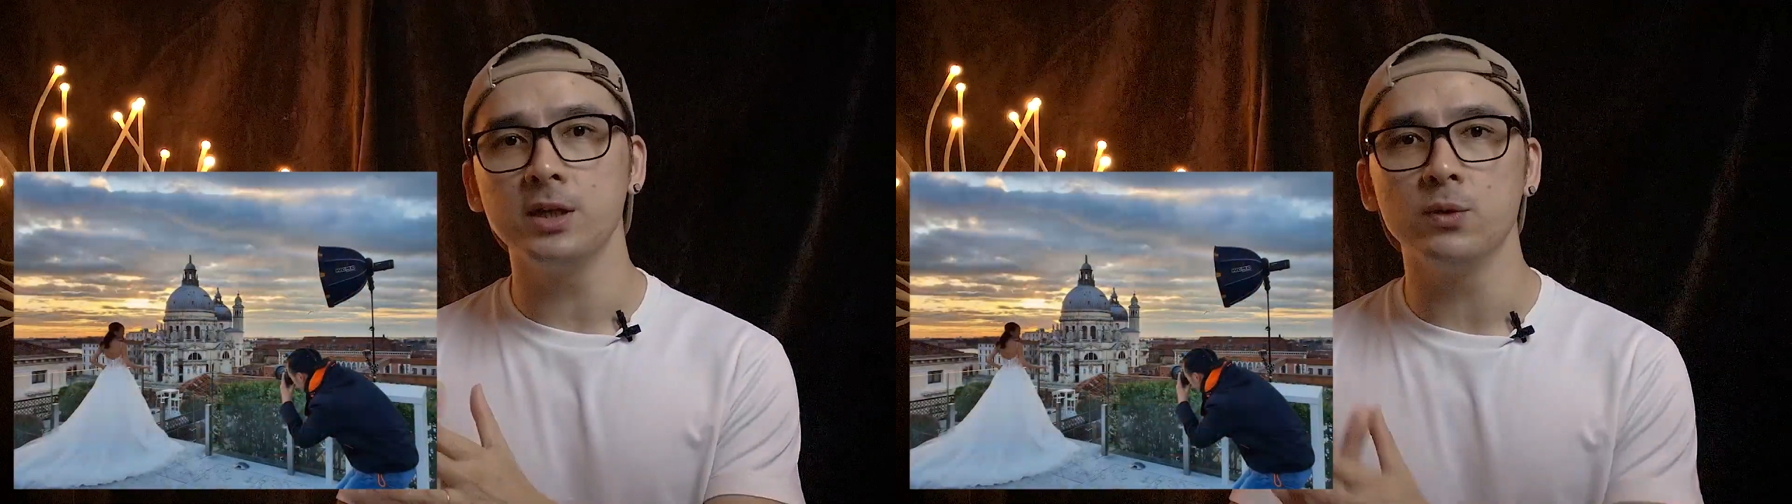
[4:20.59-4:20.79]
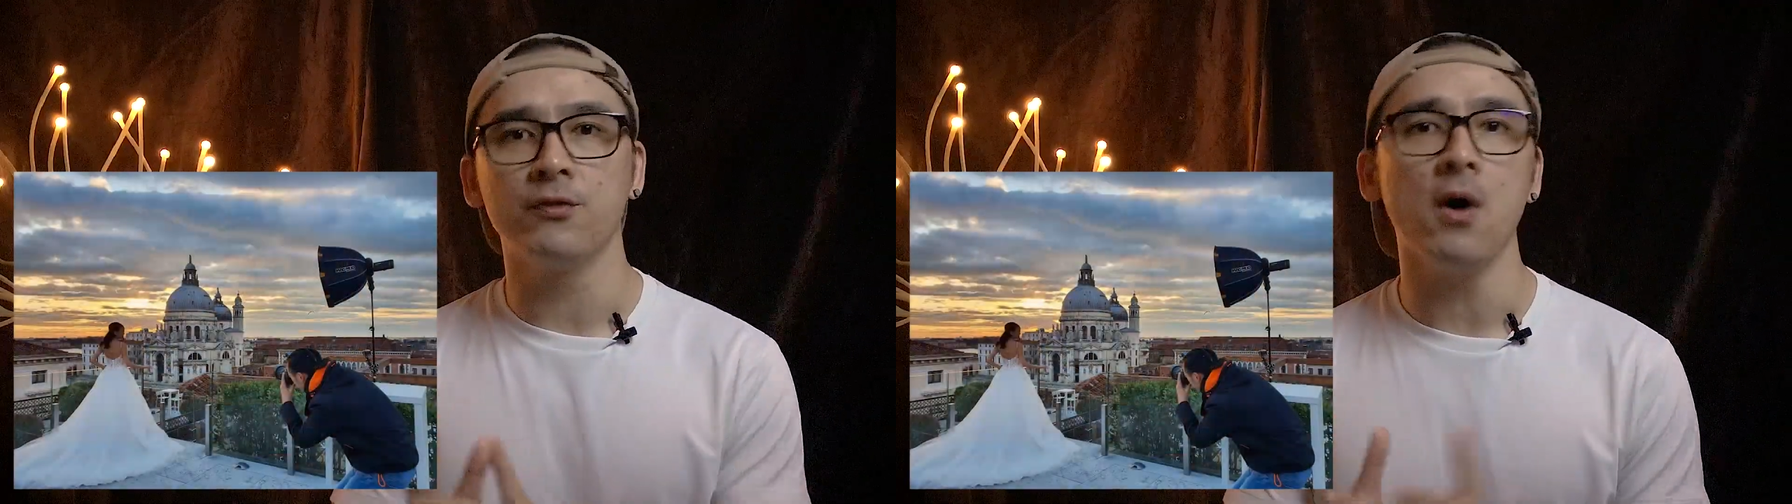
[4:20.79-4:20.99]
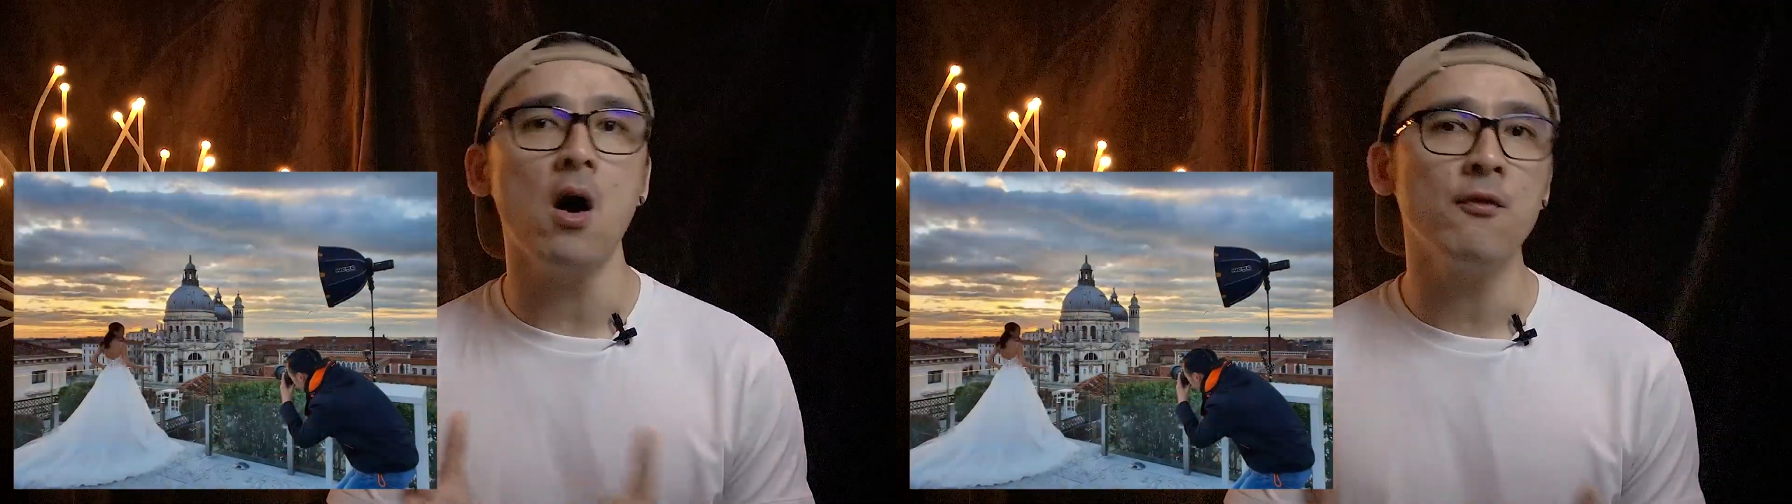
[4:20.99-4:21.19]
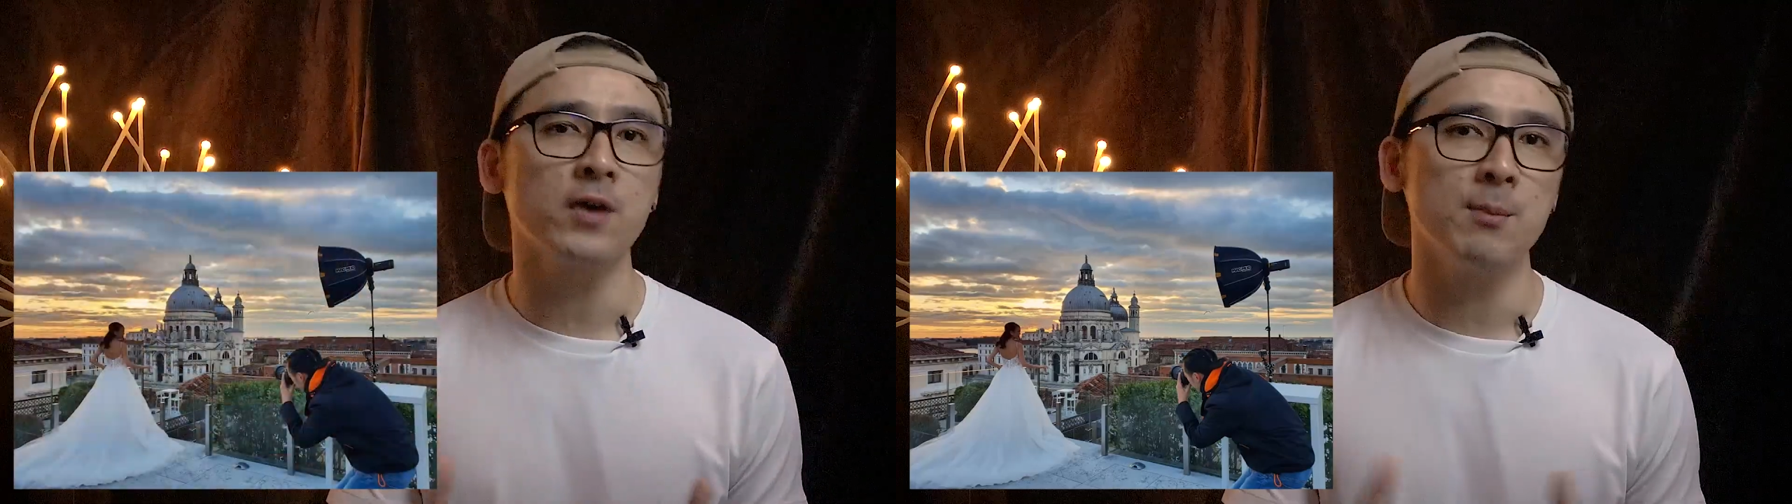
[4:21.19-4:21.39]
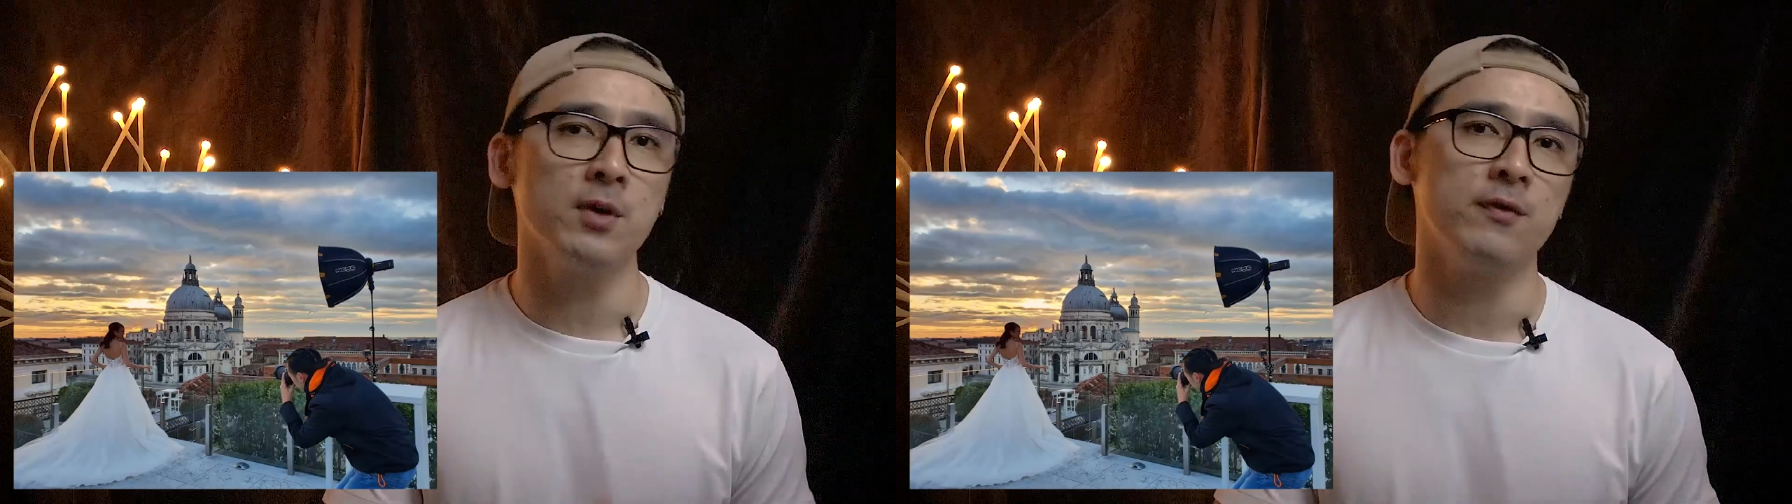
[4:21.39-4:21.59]
with
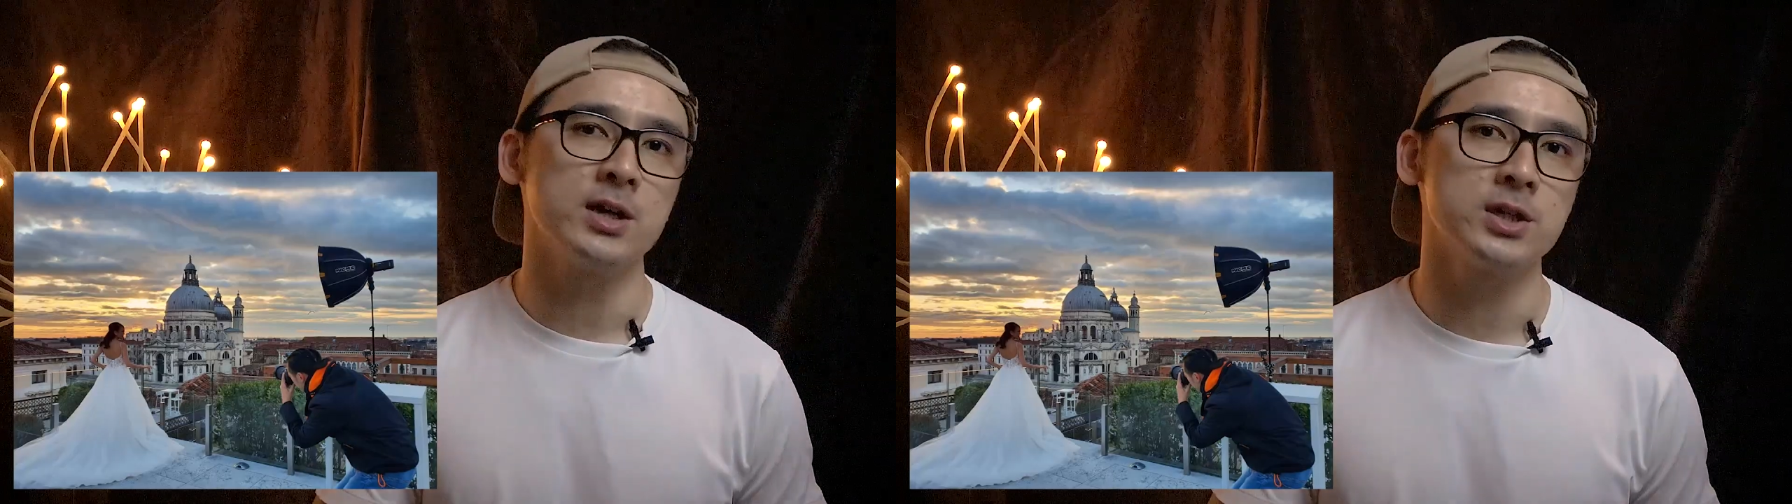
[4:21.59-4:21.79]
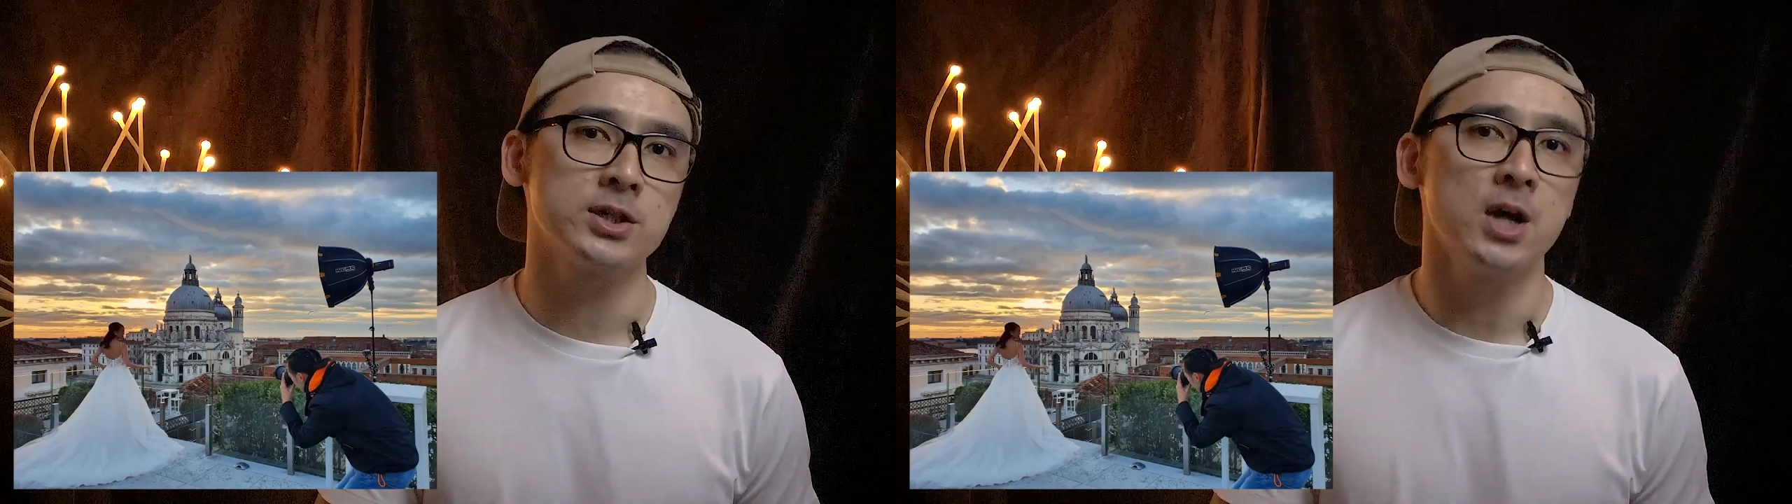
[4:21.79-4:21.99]
off-camera flashes